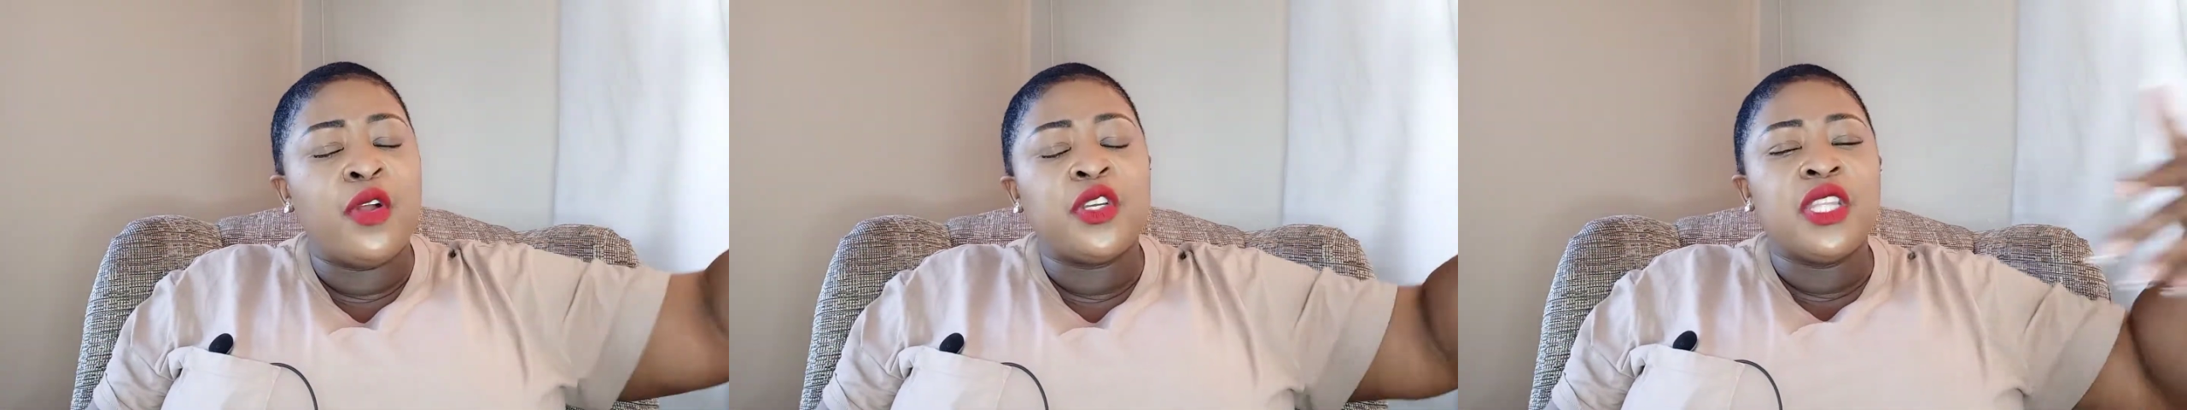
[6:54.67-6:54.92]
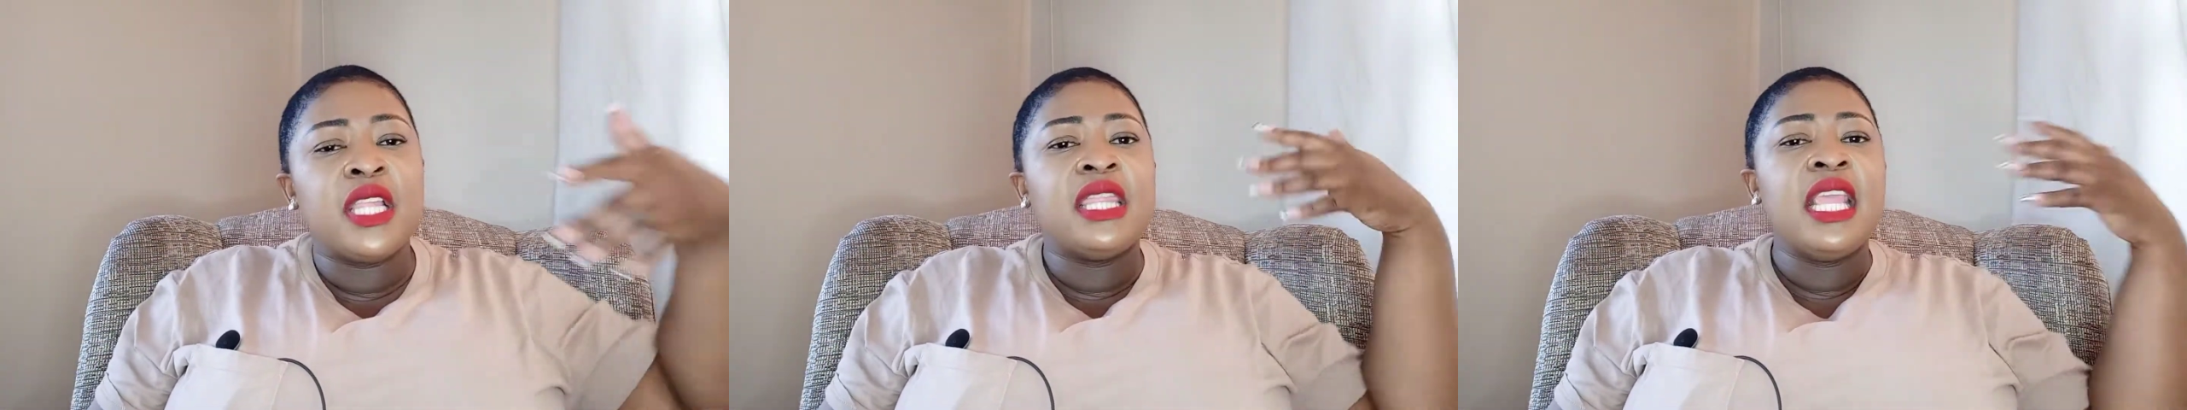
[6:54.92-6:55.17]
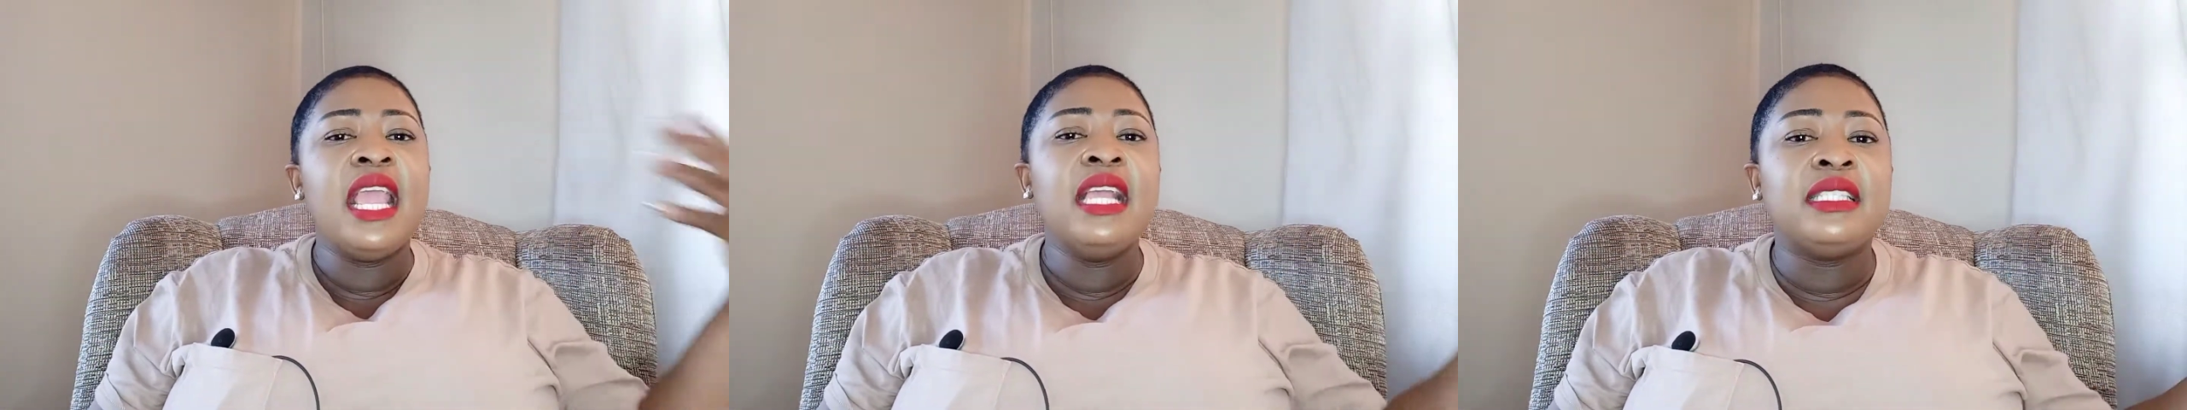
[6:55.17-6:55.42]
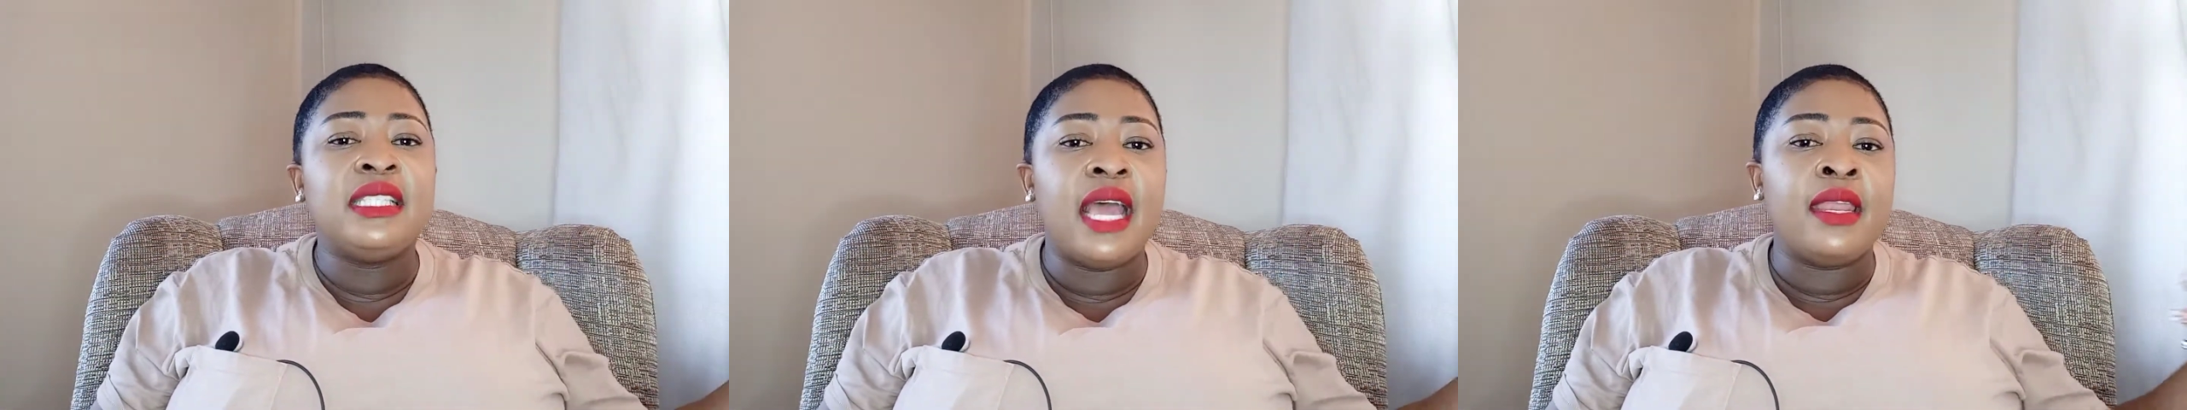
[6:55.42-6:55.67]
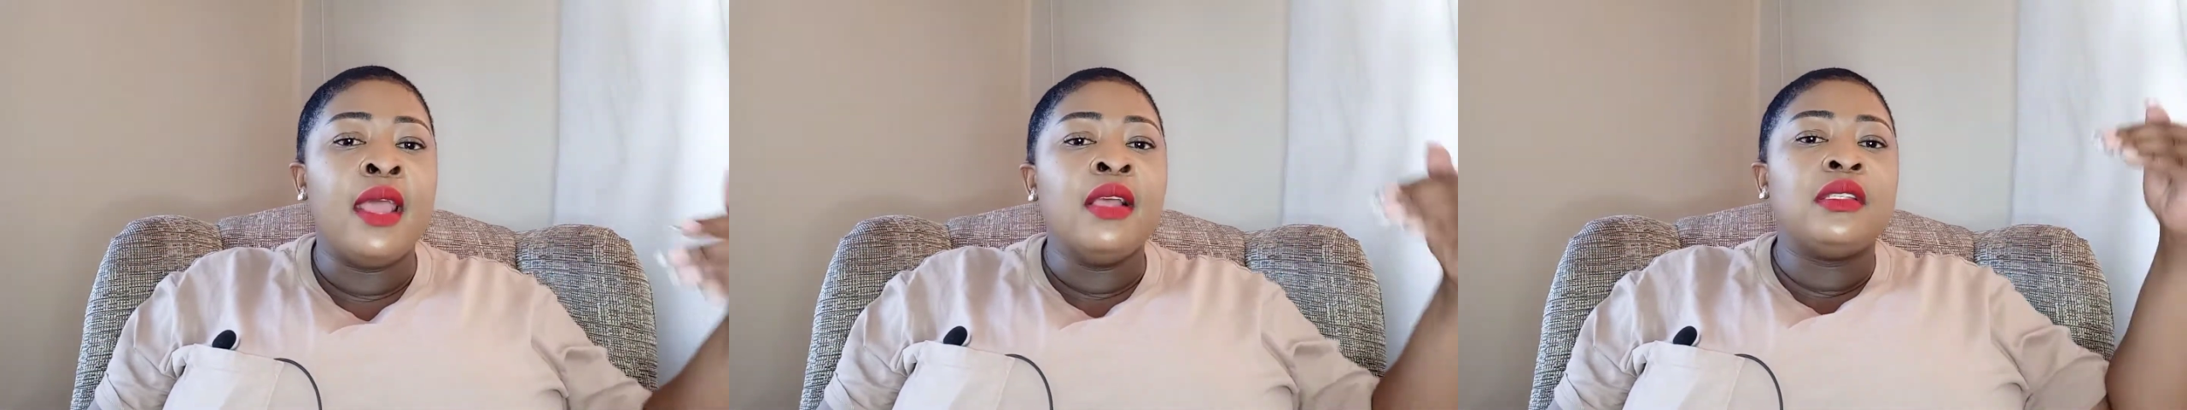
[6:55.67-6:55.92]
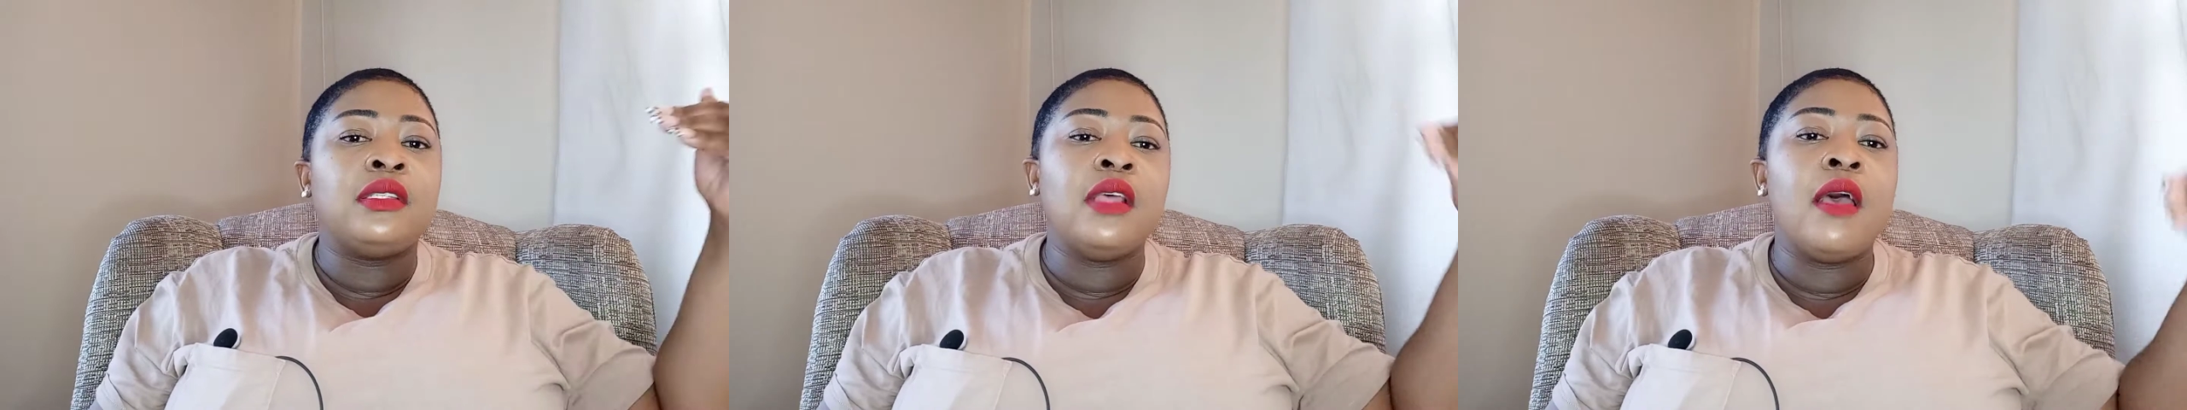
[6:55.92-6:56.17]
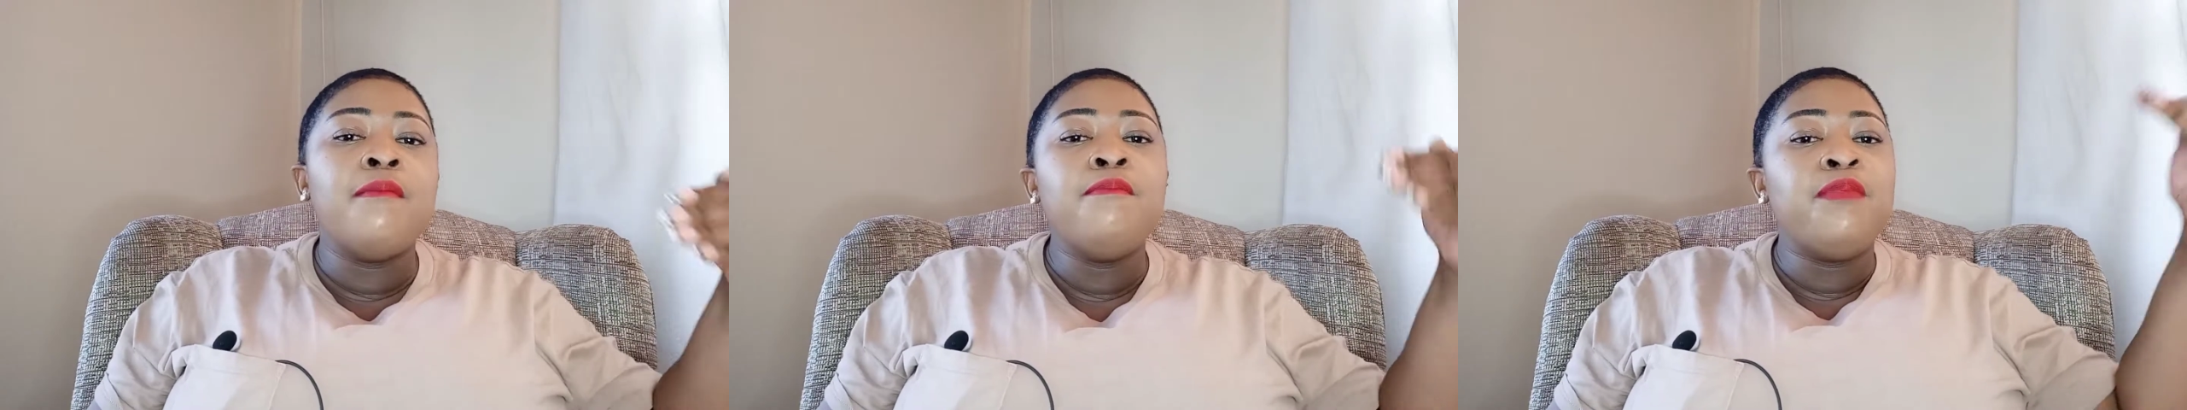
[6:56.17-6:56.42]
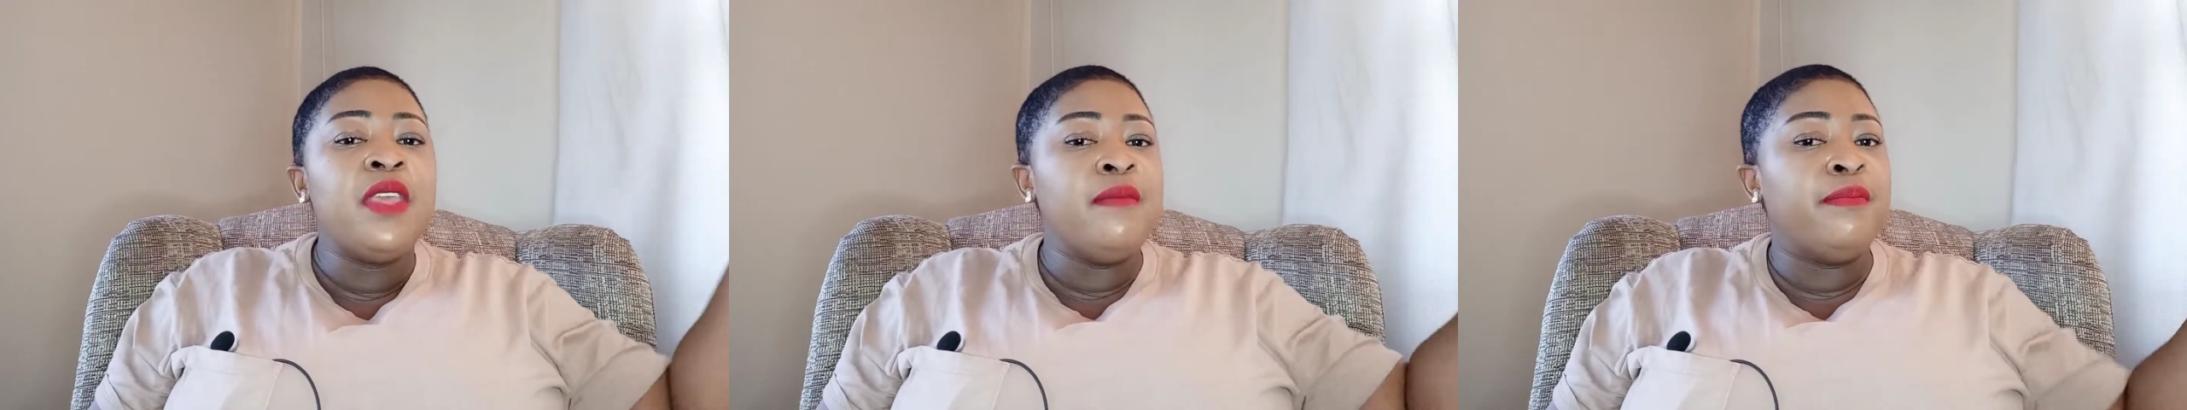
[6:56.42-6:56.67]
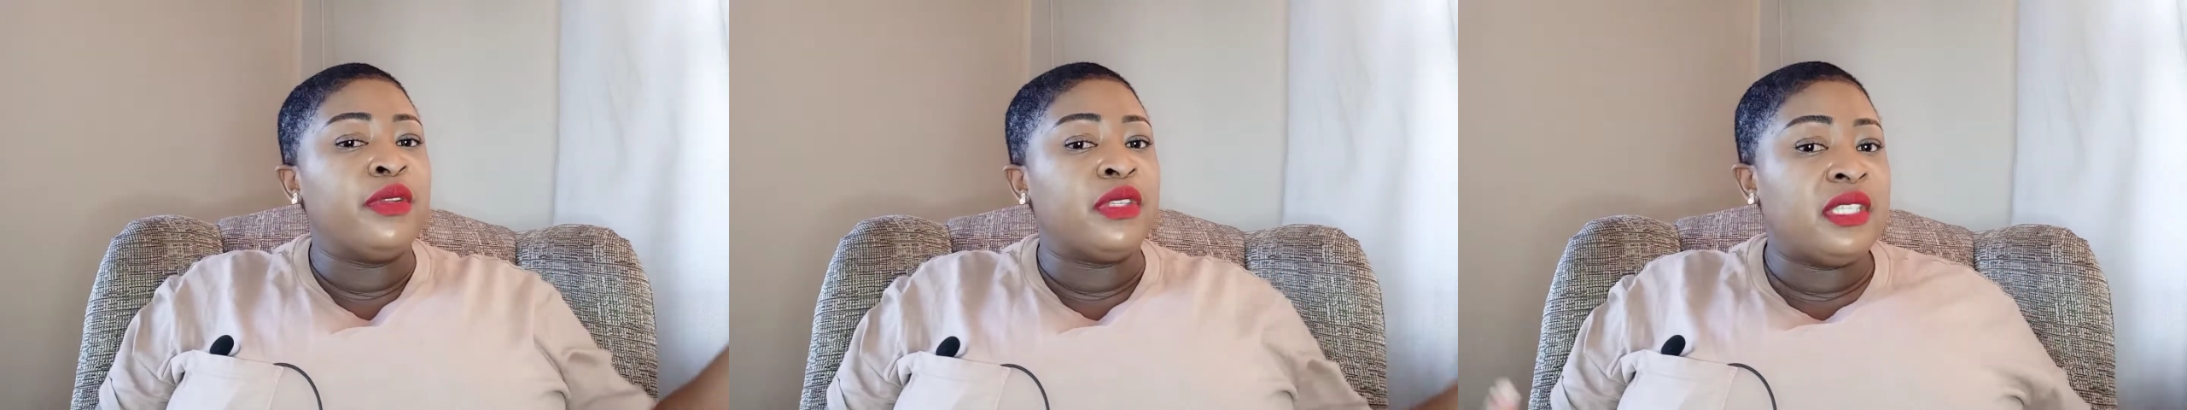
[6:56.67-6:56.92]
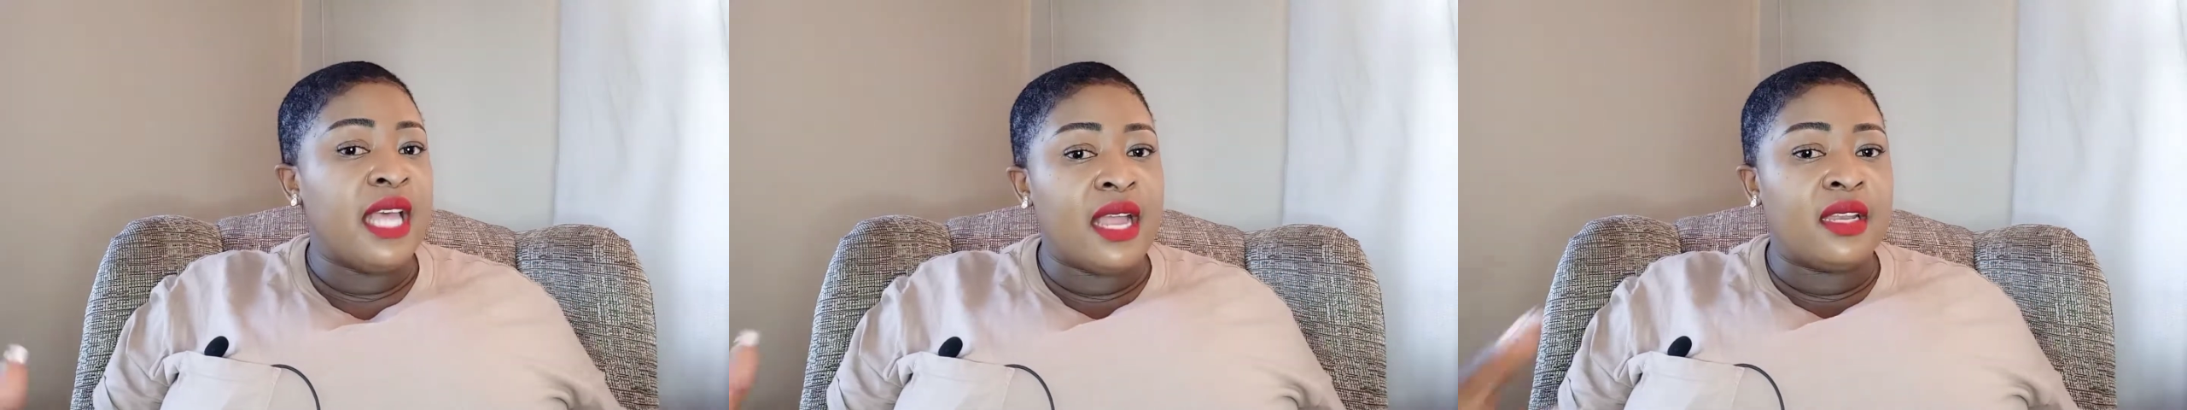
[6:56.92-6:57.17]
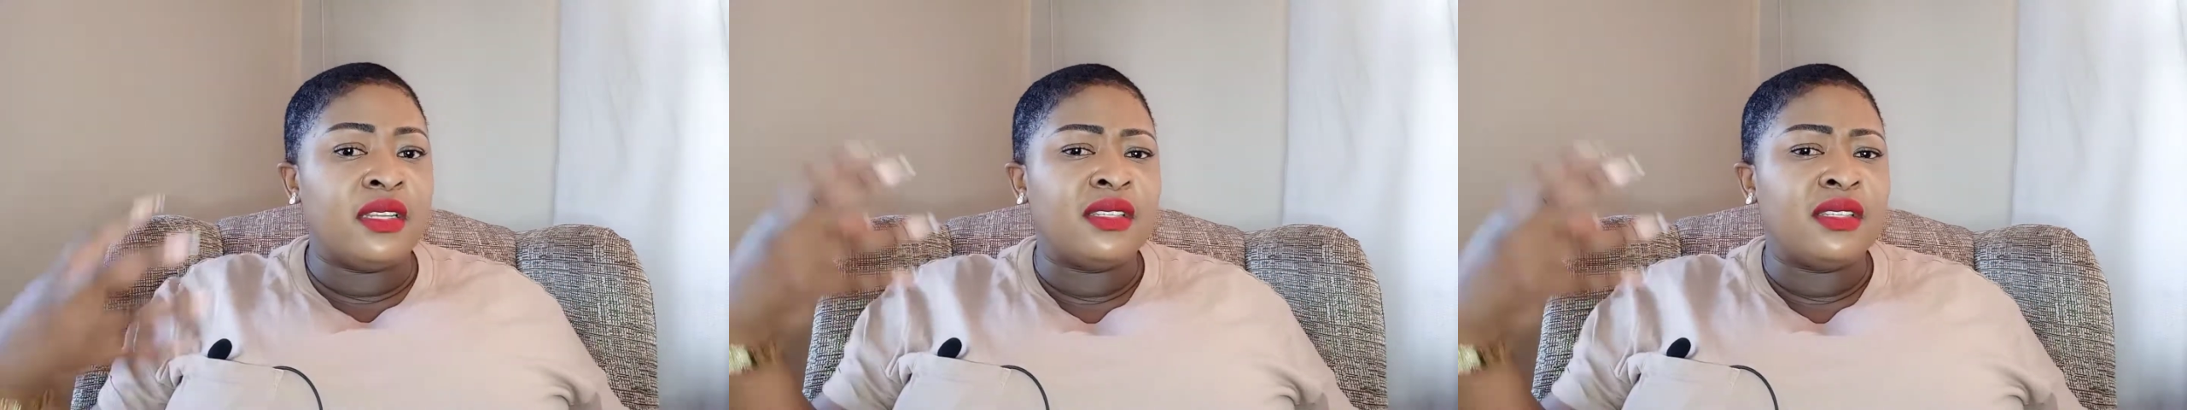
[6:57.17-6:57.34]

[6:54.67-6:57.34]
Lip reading: to the things that some people said,